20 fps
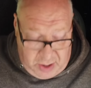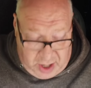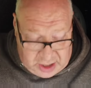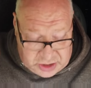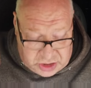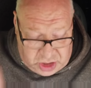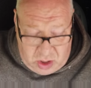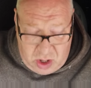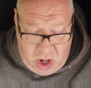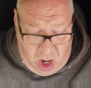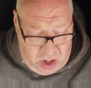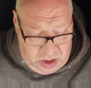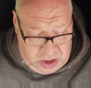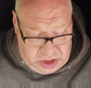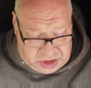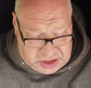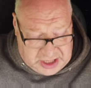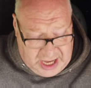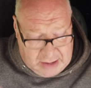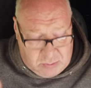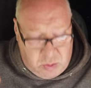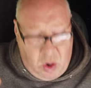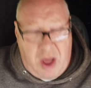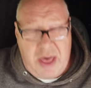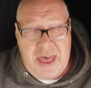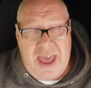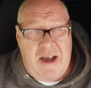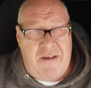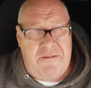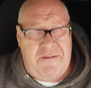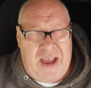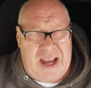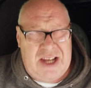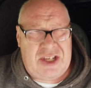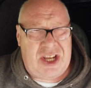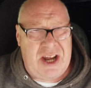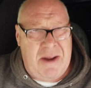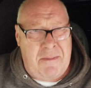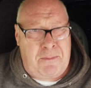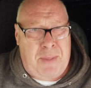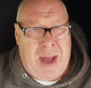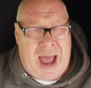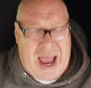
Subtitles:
But I do not understand why they are facing a